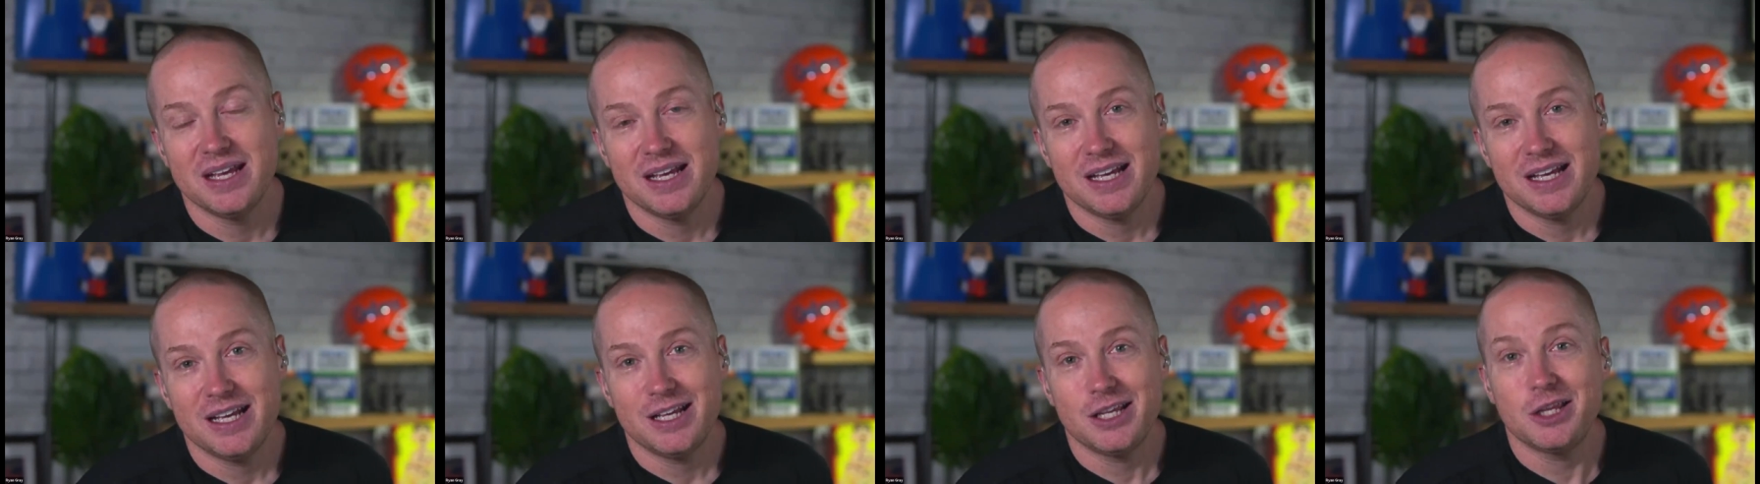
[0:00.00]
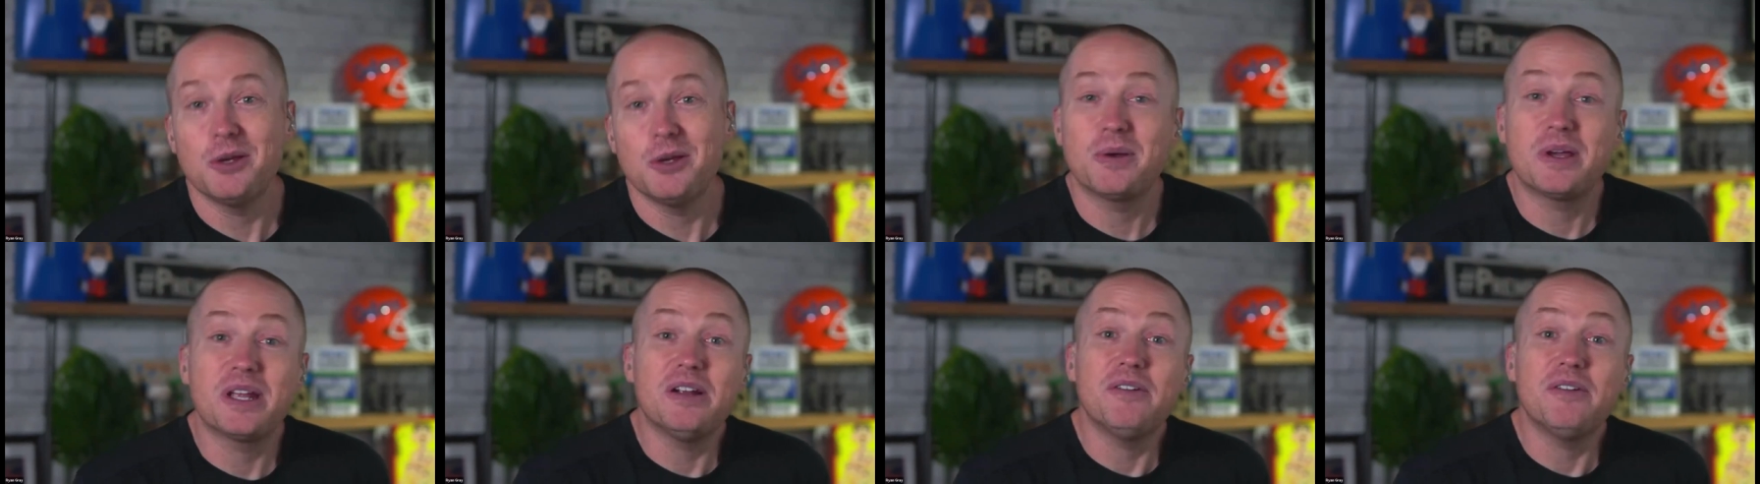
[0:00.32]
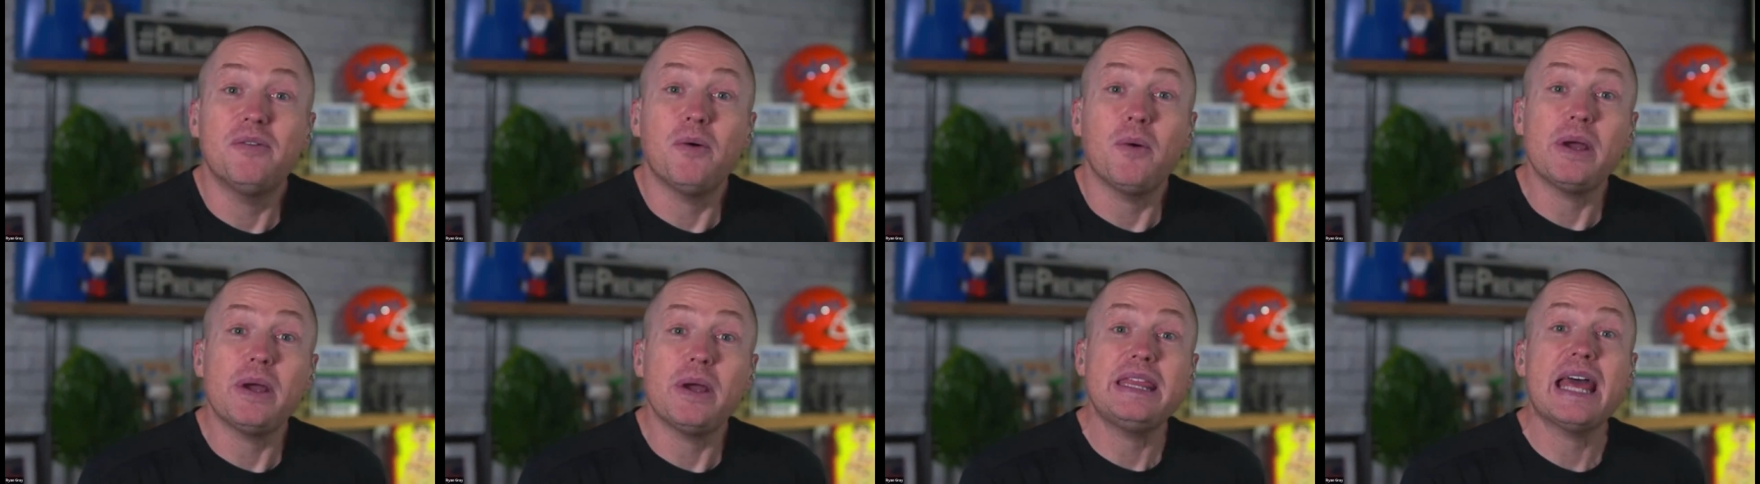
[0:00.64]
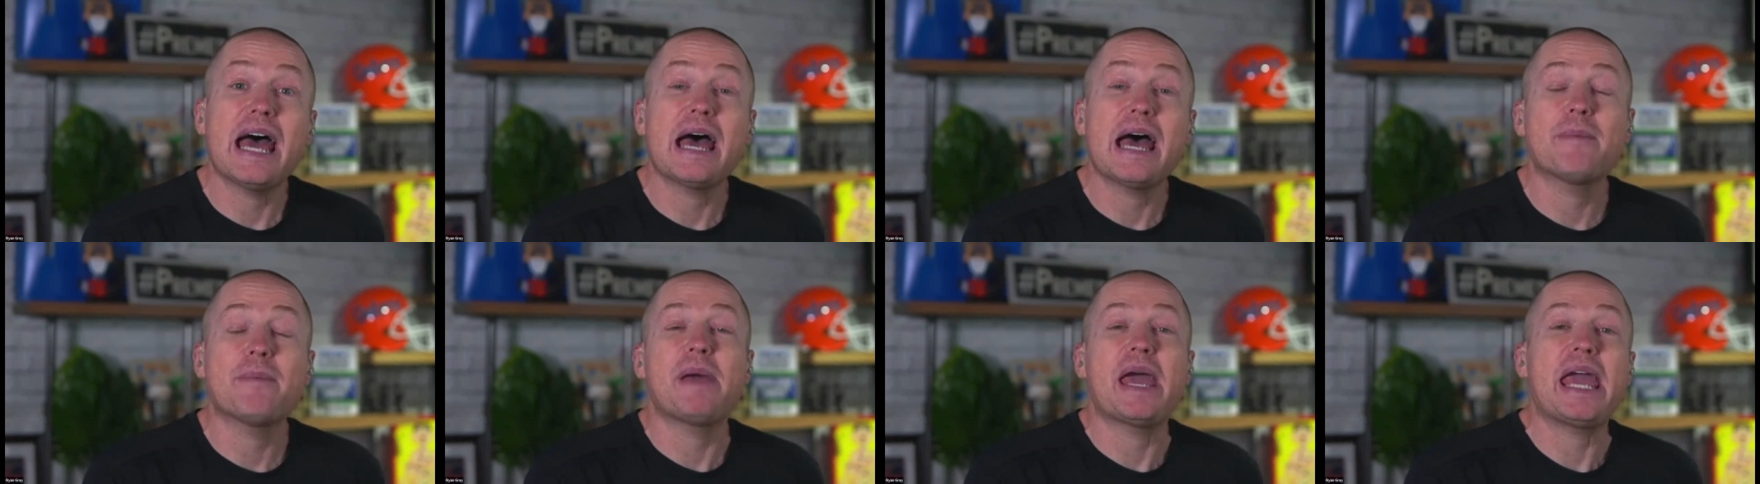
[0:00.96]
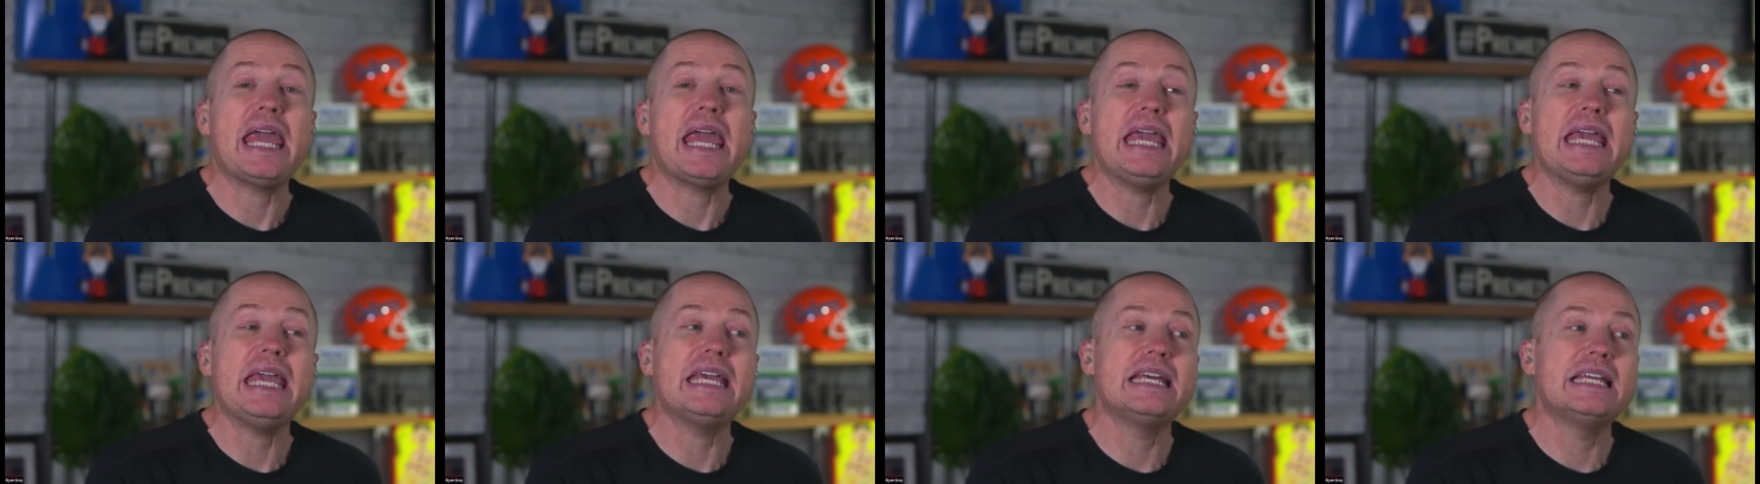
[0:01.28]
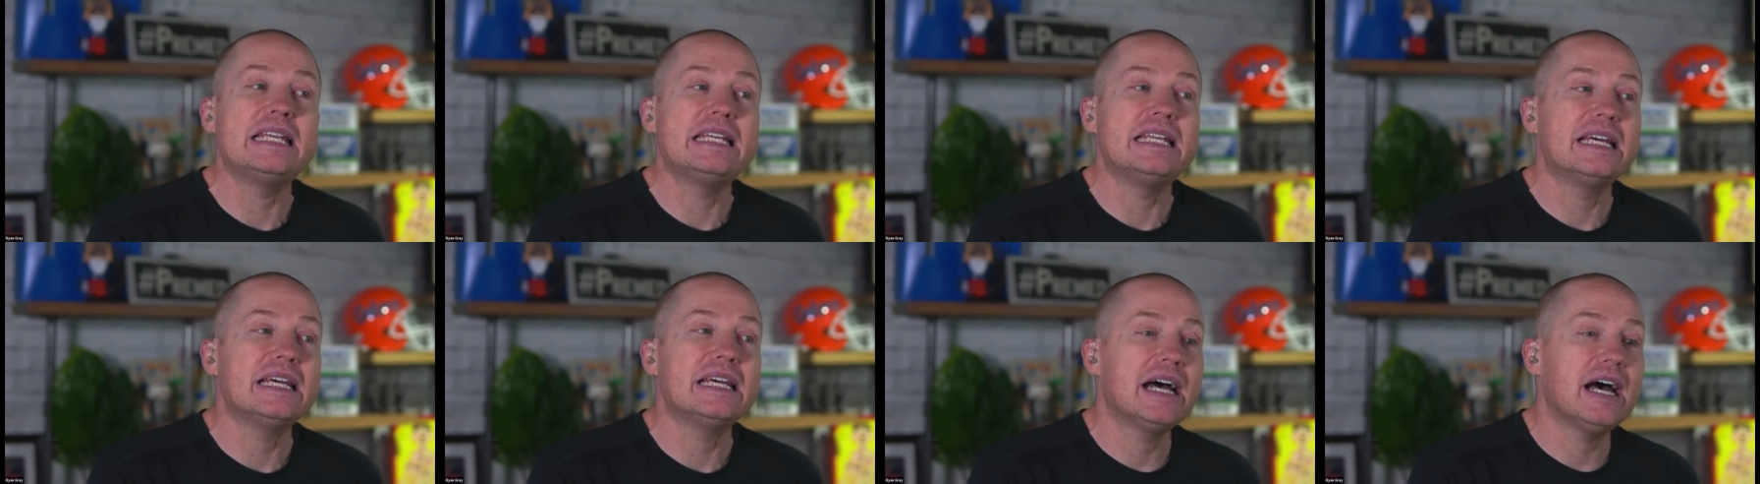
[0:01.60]
you can avoid that
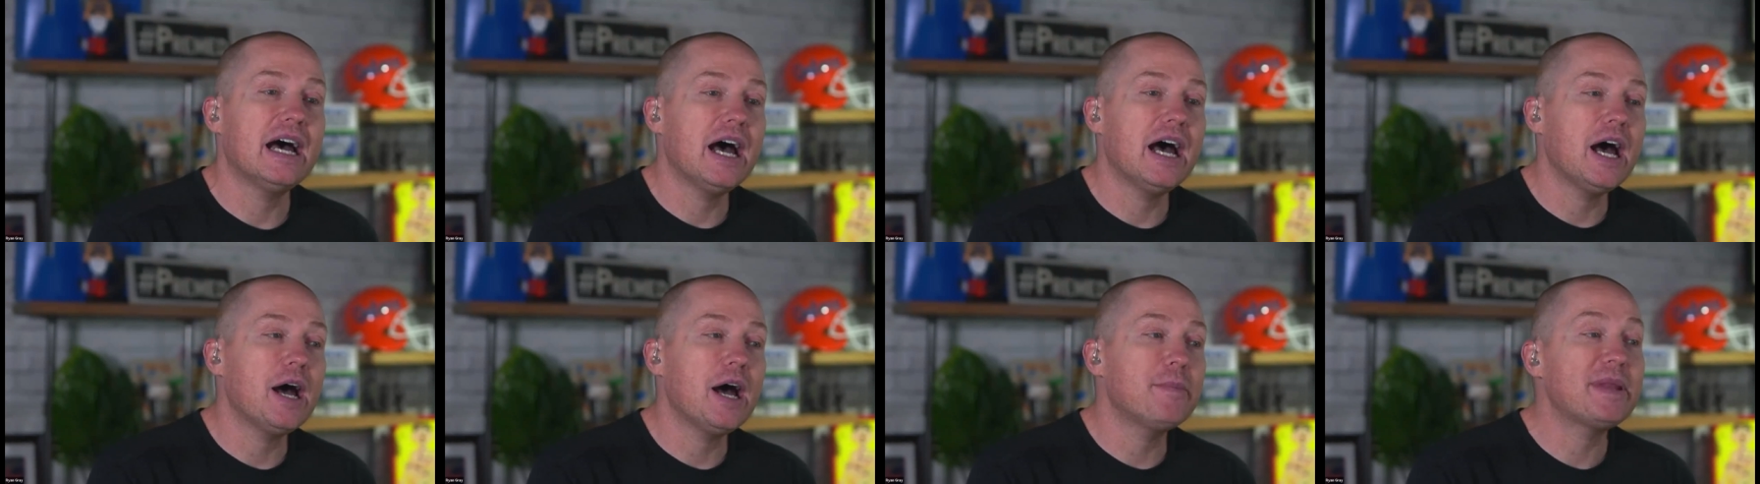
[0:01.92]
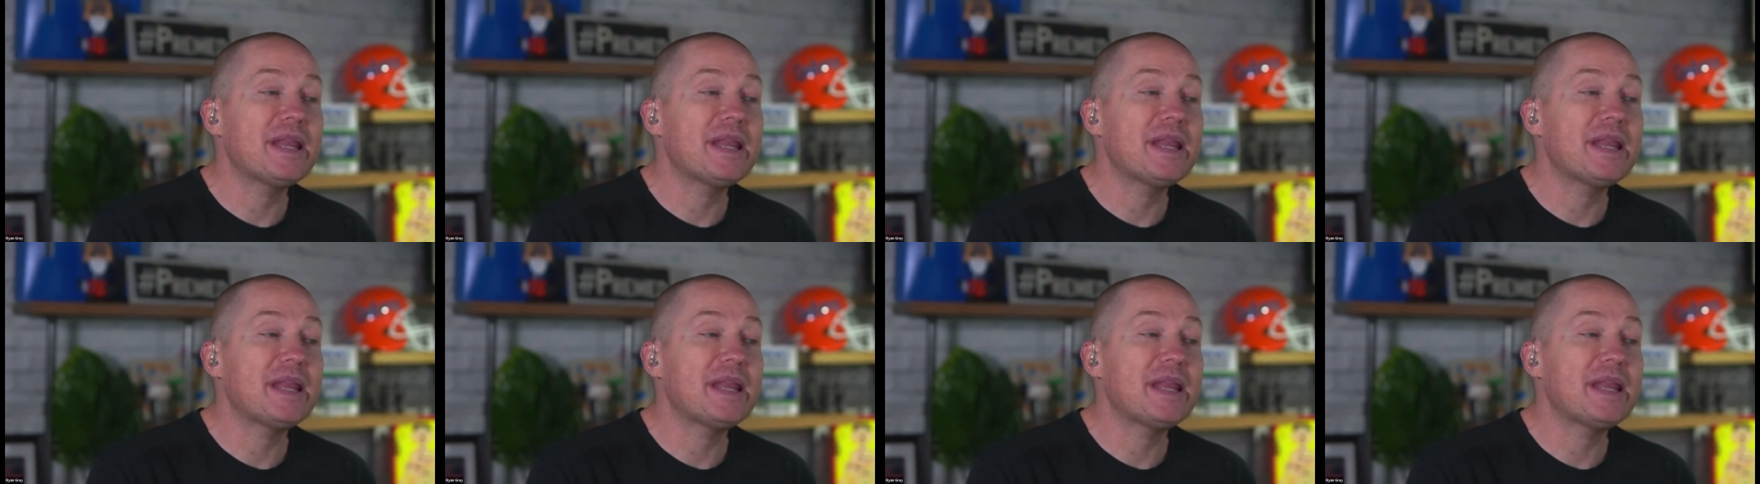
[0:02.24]
pain. Uh,